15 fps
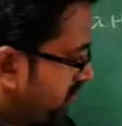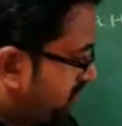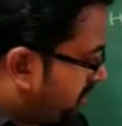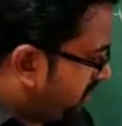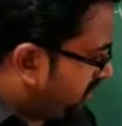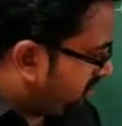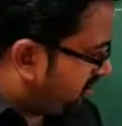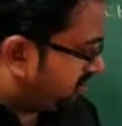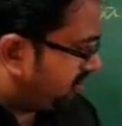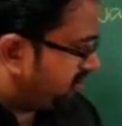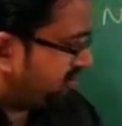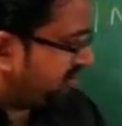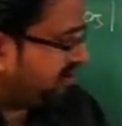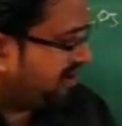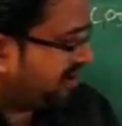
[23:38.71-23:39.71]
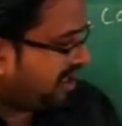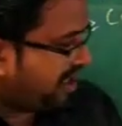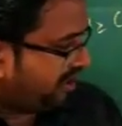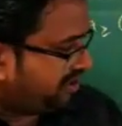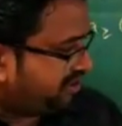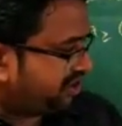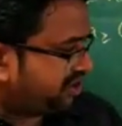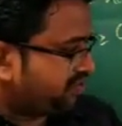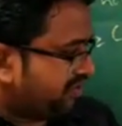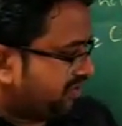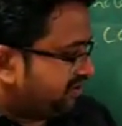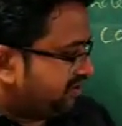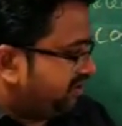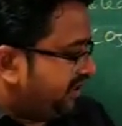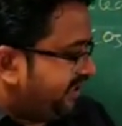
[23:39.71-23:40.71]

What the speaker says: Zenith and Jeshwant,